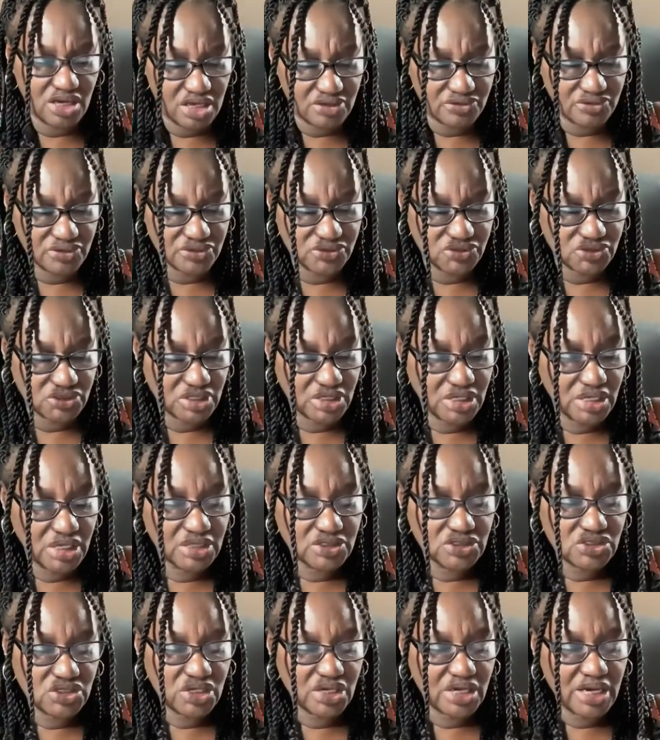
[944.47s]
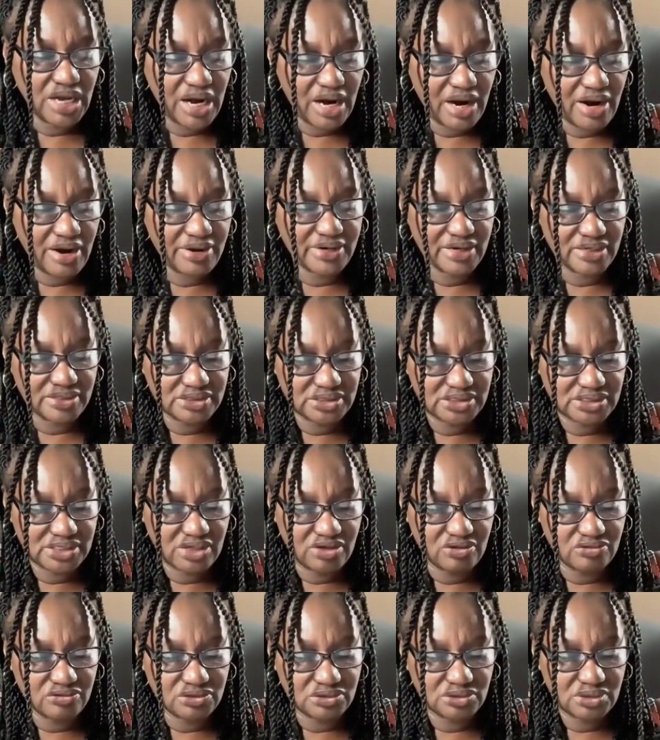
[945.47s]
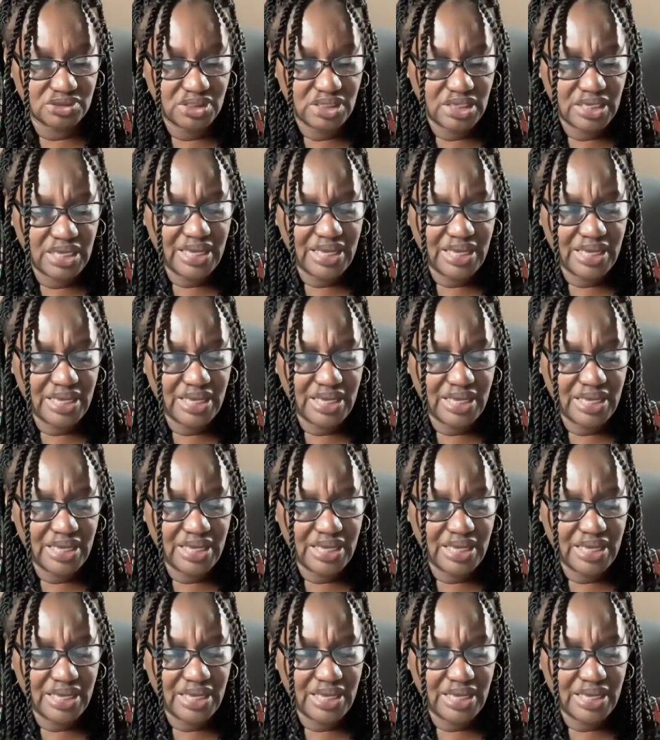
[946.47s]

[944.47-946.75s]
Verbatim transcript: others to guard ourselves.